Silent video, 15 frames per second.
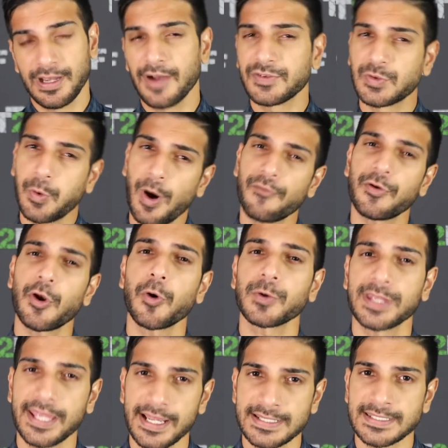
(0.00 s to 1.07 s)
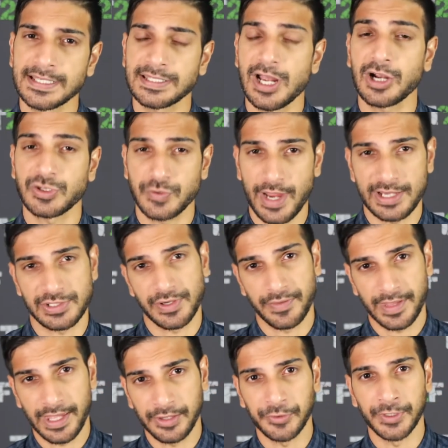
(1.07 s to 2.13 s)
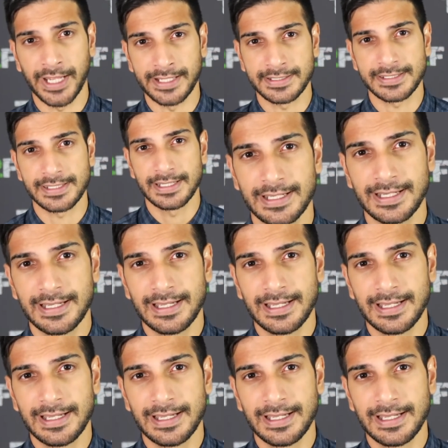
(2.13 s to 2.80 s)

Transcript: of 12-year-old kids to talk trash on the internet.